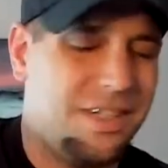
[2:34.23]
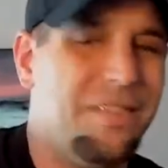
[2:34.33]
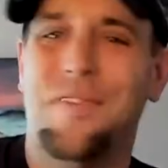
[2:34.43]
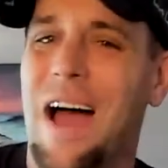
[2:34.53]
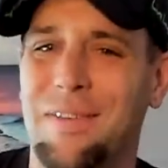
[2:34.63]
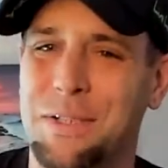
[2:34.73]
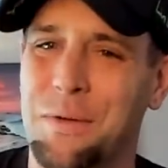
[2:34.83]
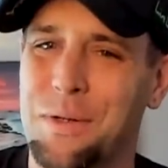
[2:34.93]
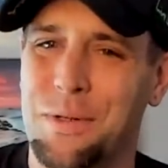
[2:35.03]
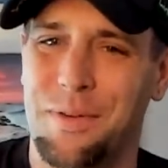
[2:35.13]
Five of
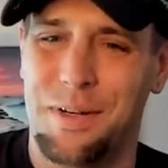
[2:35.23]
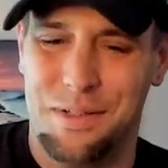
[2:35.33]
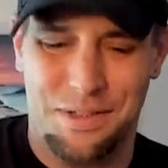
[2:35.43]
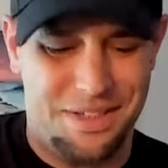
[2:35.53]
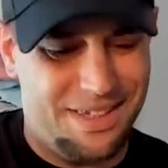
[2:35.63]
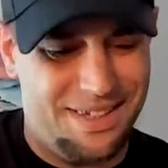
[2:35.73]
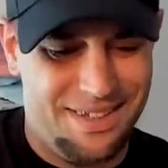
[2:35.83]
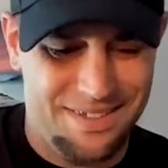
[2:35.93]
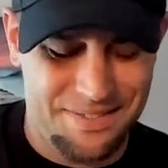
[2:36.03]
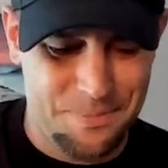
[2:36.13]
Swords reversed,
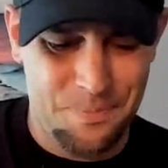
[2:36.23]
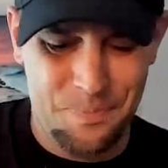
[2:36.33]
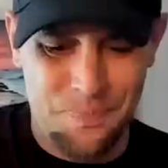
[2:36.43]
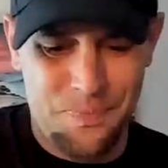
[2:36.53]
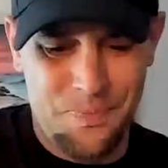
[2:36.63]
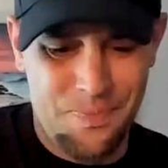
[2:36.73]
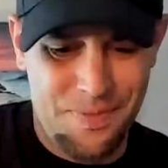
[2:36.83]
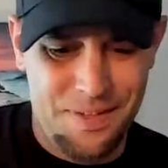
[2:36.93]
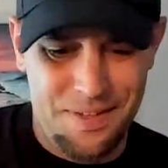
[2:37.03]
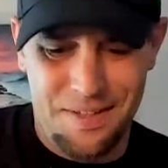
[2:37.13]
see?
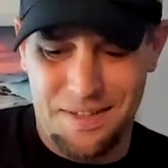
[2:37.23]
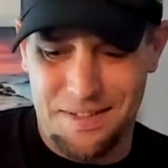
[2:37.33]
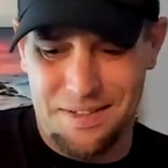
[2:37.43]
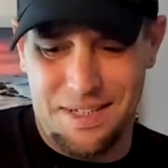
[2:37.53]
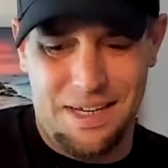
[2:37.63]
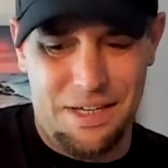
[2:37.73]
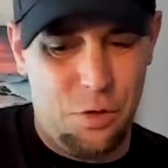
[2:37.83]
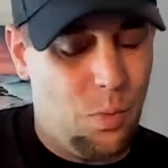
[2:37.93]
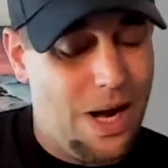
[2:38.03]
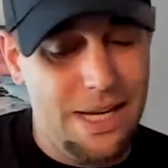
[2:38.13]
Okay,
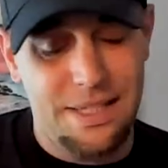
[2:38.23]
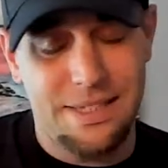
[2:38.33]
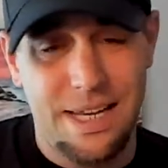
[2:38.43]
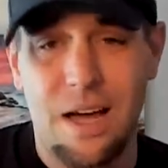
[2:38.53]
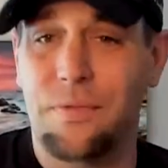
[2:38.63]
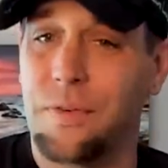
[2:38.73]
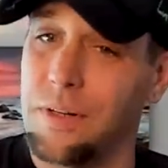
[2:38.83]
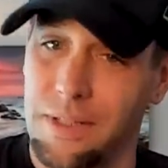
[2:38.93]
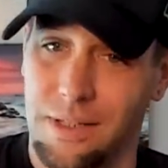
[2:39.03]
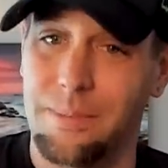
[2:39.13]
you waited this out for
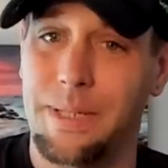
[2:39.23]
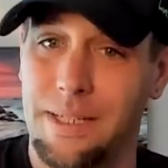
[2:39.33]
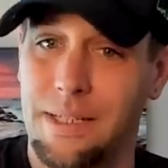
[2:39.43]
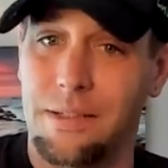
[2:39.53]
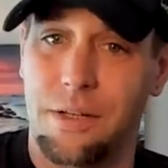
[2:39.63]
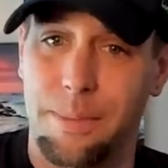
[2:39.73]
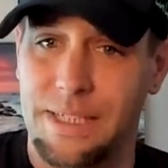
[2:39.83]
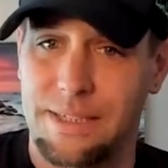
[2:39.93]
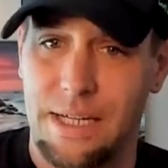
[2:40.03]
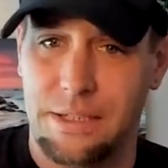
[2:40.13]
a little bit. Could have been
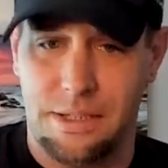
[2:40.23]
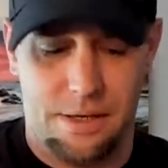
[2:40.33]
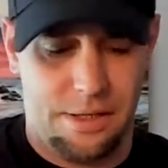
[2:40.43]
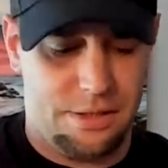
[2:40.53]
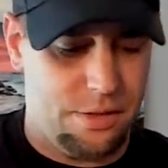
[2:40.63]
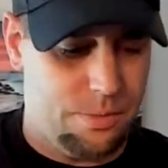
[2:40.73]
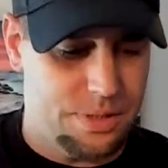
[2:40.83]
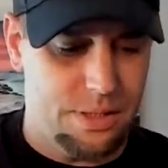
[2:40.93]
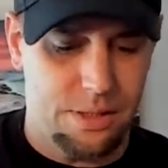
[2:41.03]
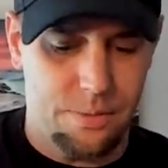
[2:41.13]
a Sagittarius that you were
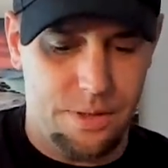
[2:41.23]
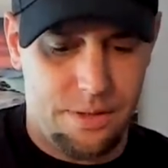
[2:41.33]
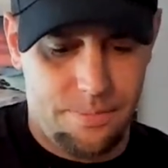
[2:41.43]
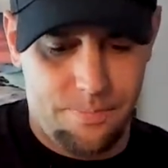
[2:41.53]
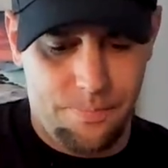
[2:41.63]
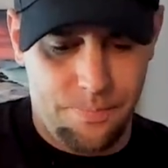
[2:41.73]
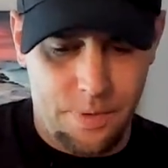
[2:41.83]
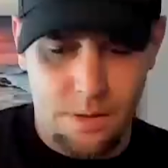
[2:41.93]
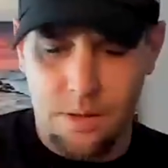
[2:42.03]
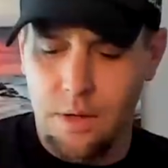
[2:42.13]
dealing with.
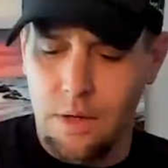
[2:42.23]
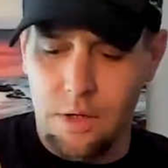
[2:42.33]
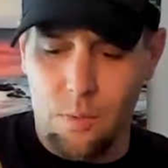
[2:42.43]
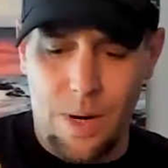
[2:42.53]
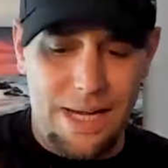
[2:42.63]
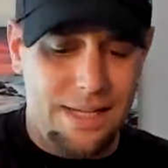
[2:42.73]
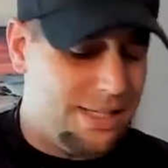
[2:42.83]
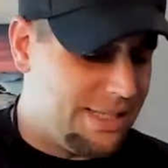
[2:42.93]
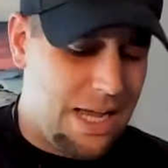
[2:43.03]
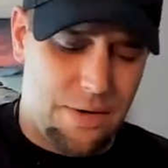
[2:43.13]
You waited
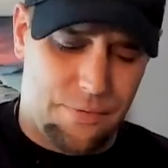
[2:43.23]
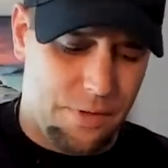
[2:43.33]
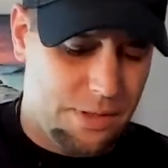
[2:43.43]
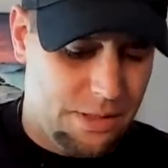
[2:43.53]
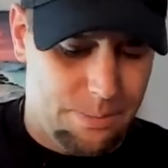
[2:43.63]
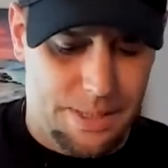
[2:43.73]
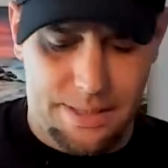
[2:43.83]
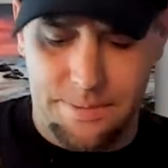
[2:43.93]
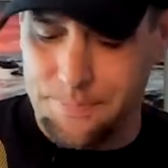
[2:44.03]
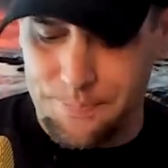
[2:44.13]
this out for a little
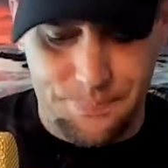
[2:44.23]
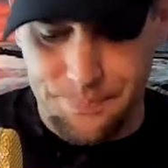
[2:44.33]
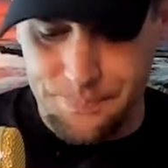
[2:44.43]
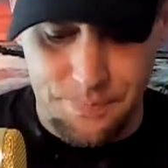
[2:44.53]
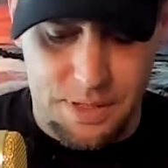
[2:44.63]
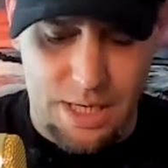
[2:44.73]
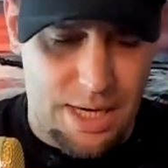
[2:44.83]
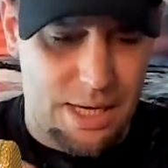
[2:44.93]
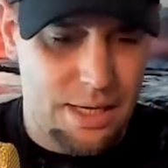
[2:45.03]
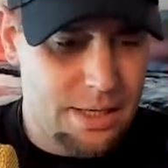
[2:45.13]
bit,
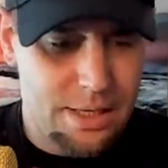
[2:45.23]
okay?